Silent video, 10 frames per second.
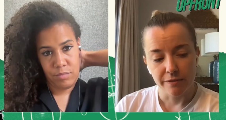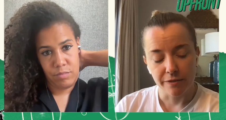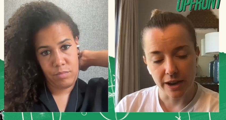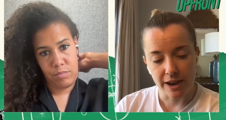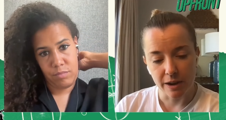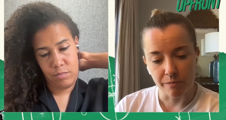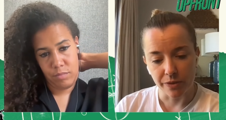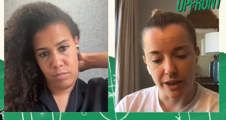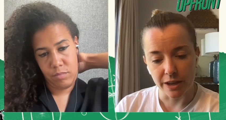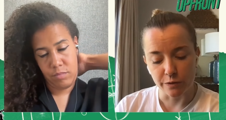Speaker 1: Villaham
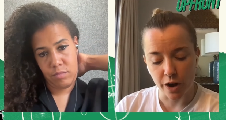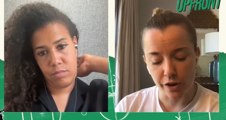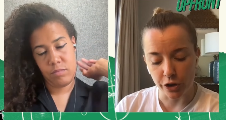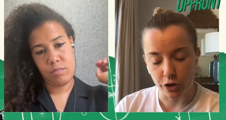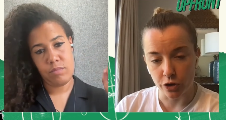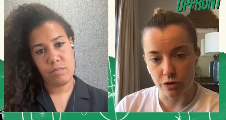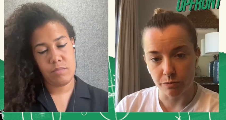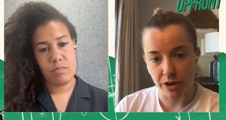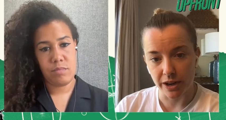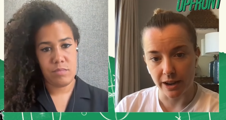is very good
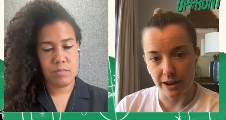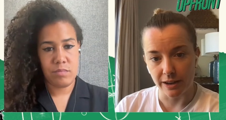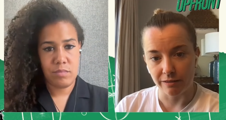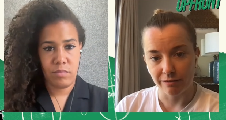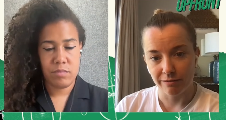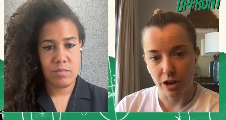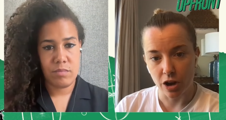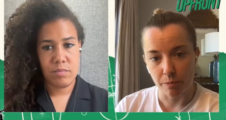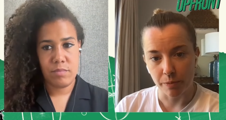bringing in young